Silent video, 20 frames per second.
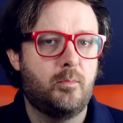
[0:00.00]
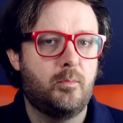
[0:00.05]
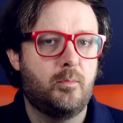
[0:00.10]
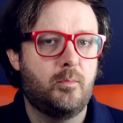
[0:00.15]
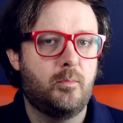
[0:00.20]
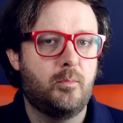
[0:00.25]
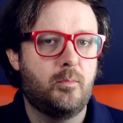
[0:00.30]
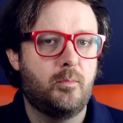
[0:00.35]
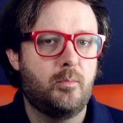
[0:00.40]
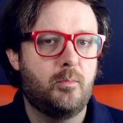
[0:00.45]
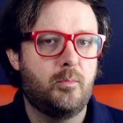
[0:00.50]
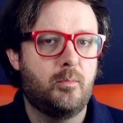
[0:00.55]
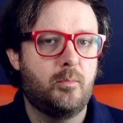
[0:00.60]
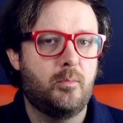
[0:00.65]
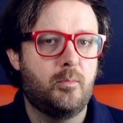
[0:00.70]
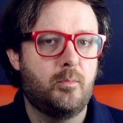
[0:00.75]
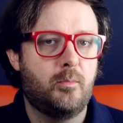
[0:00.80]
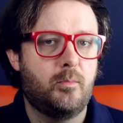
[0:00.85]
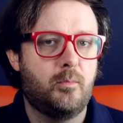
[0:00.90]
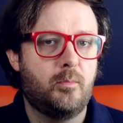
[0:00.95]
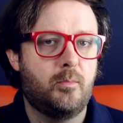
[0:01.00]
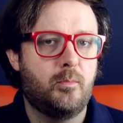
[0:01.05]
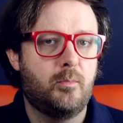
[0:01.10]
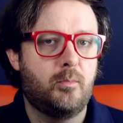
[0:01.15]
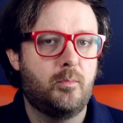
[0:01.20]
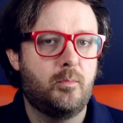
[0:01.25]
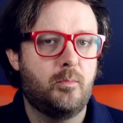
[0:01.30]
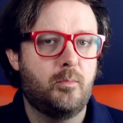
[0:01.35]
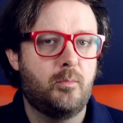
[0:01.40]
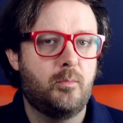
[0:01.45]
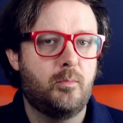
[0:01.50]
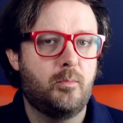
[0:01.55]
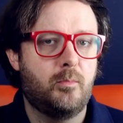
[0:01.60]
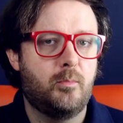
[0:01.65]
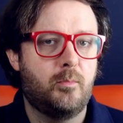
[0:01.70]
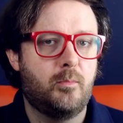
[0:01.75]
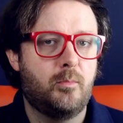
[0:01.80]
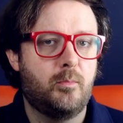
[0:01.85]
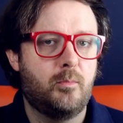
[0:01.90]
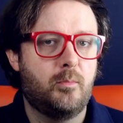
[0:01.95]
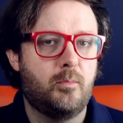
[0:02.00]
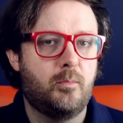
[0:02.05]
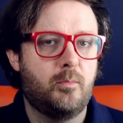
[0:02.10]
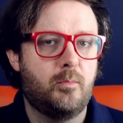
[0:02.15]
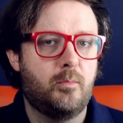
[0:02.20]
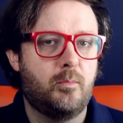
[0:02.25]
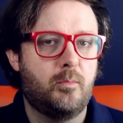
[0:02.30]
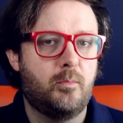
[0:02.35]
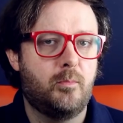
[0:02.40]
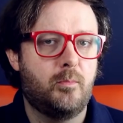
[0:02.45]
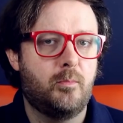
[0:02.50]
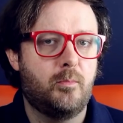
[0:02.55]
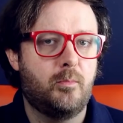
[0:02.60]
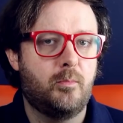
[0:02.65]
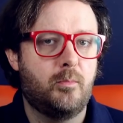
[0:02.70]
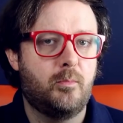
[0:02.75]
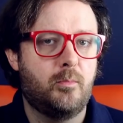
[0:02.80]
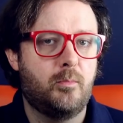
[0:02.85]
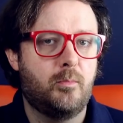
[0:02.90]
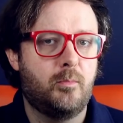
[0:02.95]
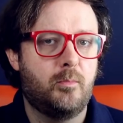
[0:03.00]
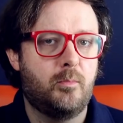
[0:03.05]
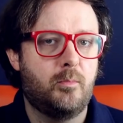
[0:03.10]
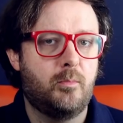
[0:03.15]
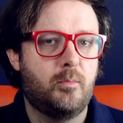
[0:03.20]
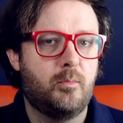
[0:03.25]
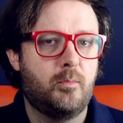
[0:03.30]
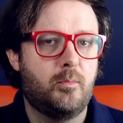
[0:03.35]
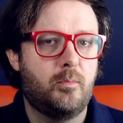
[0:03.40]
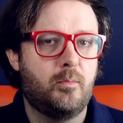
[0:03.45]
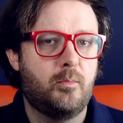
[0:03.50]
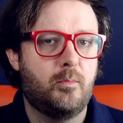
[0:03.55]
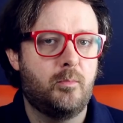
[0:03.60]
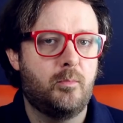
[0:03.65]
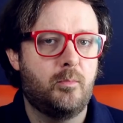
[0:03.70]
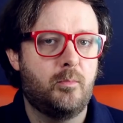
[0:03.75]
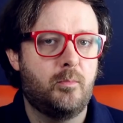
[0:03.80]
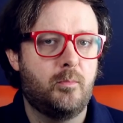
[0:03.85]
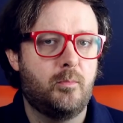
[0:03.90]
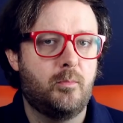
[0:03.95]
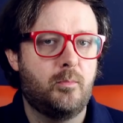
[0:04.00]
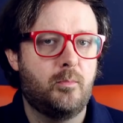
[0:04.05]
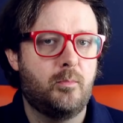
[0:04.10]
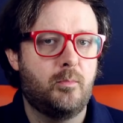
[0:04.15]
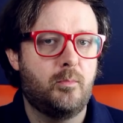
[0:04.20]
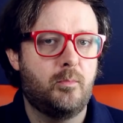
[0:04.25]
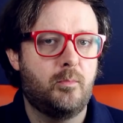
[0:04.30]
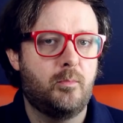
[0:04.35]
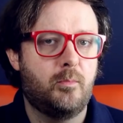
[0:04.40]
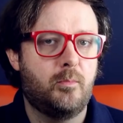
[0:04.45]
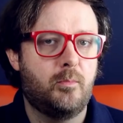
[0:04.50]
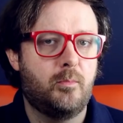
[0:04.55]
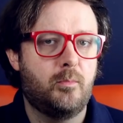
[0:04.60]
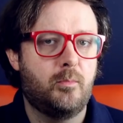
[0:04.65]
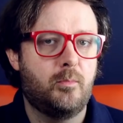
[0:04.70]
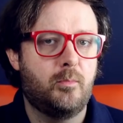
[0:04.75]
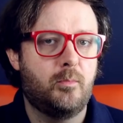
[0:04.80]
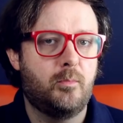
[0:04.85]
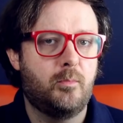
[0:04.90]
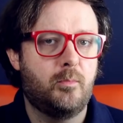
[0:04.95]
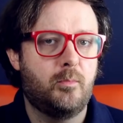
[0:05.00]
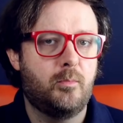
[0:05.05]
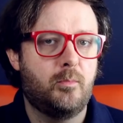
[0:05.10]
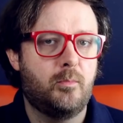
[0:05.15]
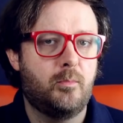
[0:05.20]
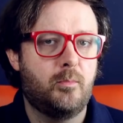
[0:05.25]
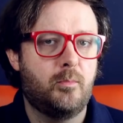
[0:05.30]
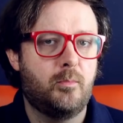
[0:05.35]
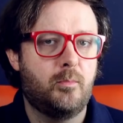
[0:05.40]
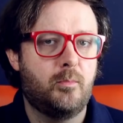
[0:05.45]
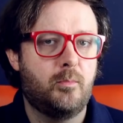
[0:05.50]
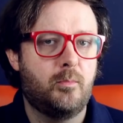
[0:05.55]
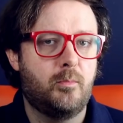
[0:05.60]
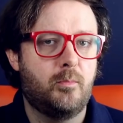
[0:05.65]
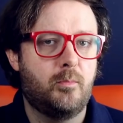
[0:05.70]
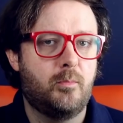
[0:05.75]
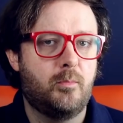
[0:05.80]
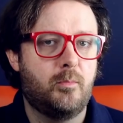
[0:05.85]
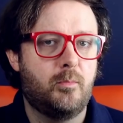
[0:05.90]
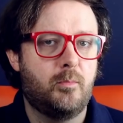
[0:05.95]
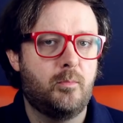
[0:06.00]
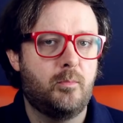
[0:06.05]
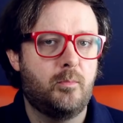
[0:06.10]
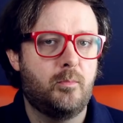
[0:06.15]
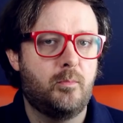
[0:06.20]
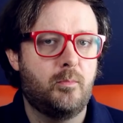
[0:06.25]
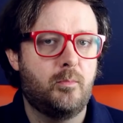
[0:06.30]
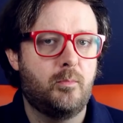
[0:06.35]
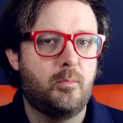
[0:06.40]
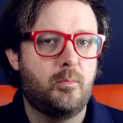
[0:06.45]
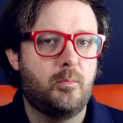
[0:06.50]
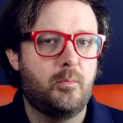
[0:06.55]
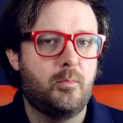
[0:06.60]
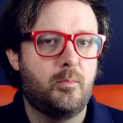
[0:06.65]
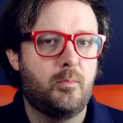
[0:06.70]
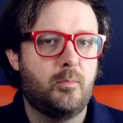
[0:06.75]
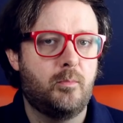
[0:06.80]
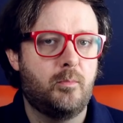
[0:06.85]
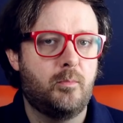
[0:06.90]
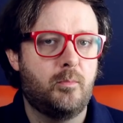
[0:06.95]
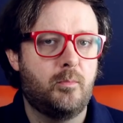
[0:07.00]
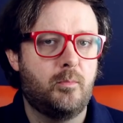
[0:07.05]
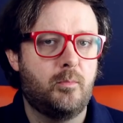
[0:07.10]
No words are spoken by the person on screen.